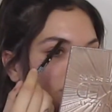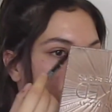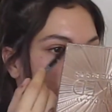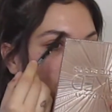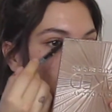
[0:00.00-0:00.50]

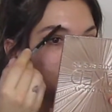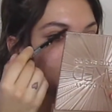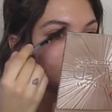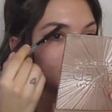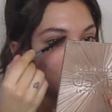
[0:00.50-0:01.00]
So
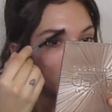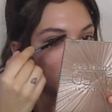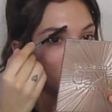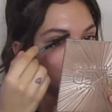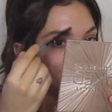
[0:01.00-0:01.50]

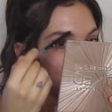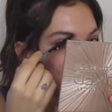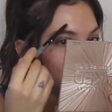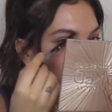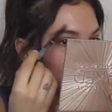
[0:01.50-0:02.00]
I'm just